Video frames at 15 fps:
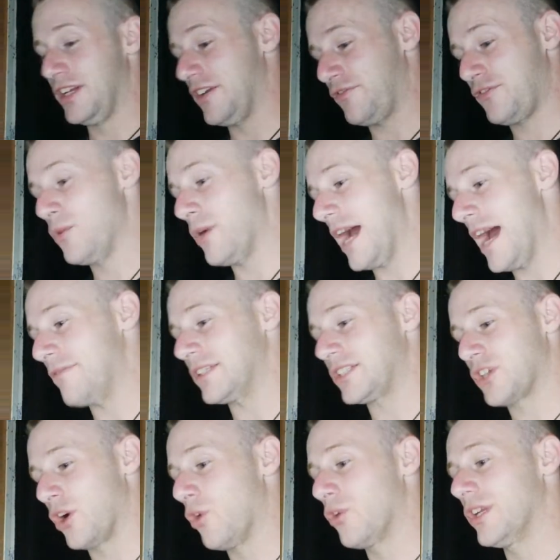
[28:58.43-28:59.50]
if you haven't
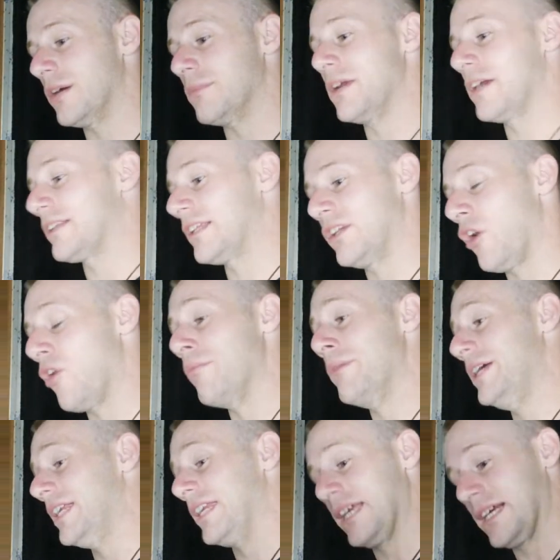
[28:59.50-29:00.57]
told them nothing, don't
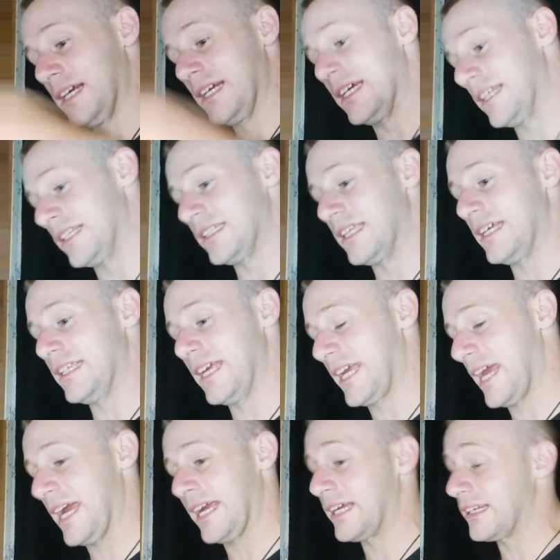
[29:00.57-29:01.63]
mean that they could get it. They
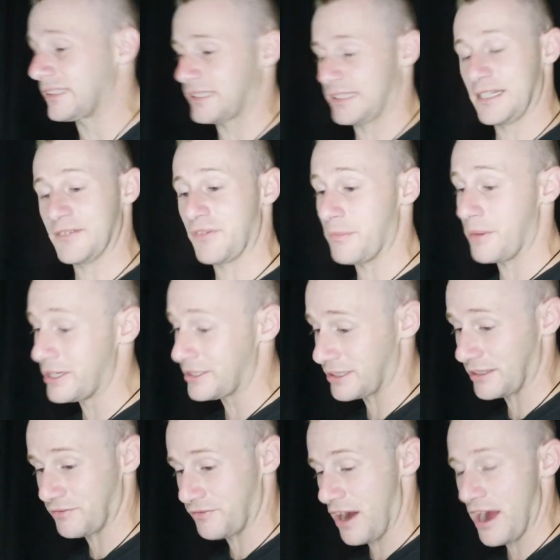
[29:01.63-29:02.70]
can't get into the information
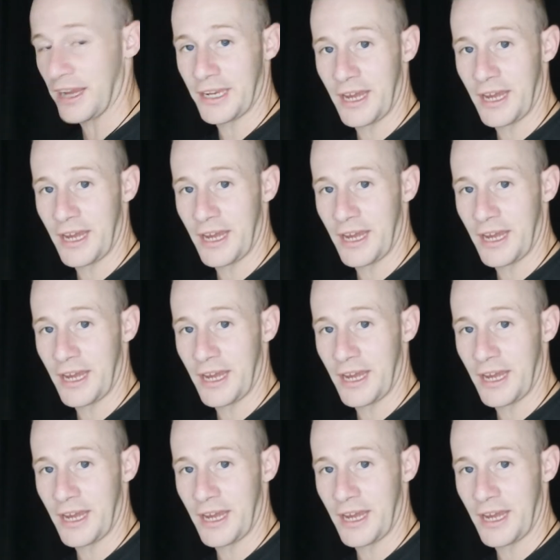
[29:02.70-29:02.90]
and find